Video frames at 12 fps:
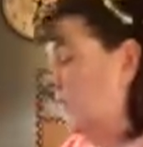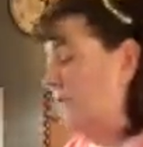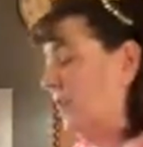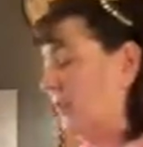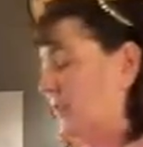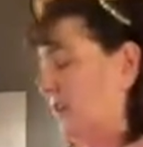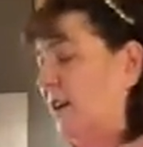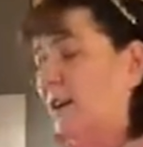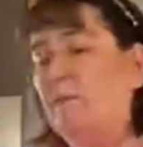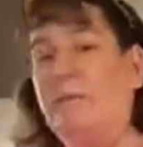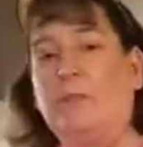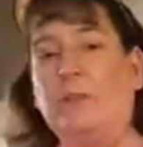And that's it,
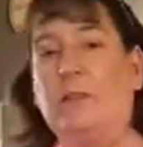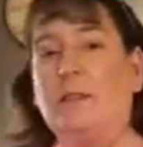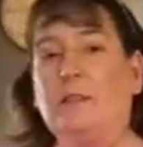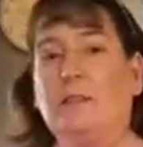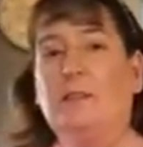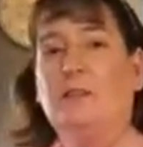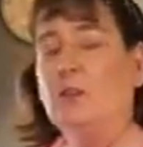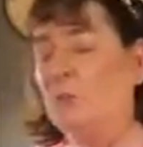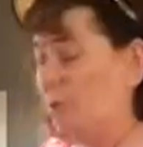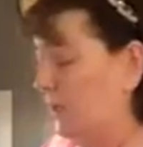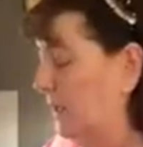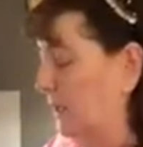guys. It's
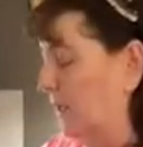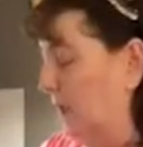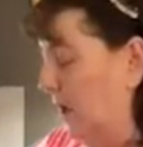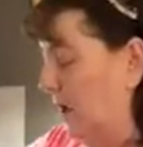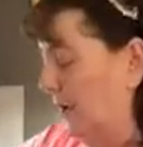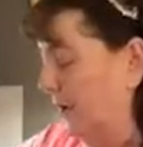super easy.